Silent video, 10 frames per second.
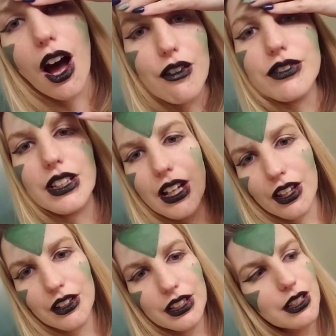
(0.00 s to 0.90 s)
off the
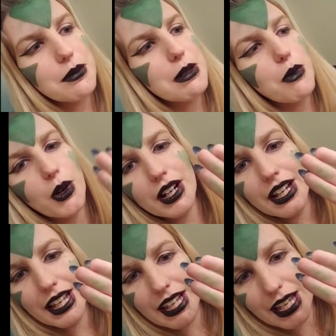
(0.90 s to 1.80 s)
color a little bit more,
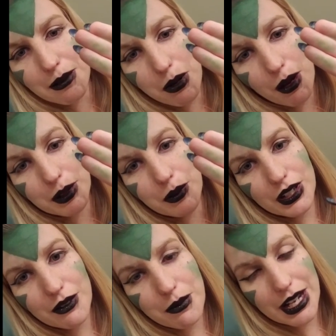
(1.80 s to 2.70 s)
it probably
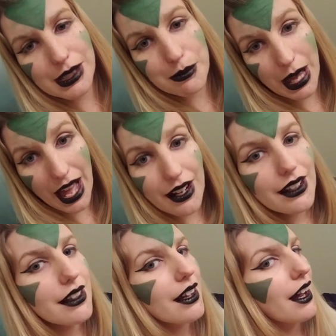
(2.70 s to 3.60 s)
wouldn't have been as
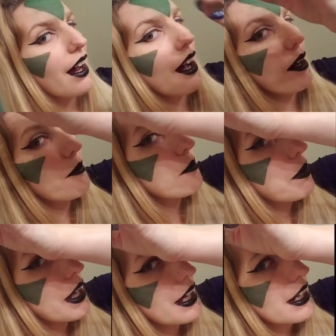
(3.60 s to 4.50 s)
bad. Um,
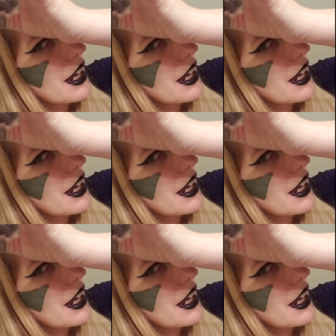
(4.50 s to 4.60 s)
but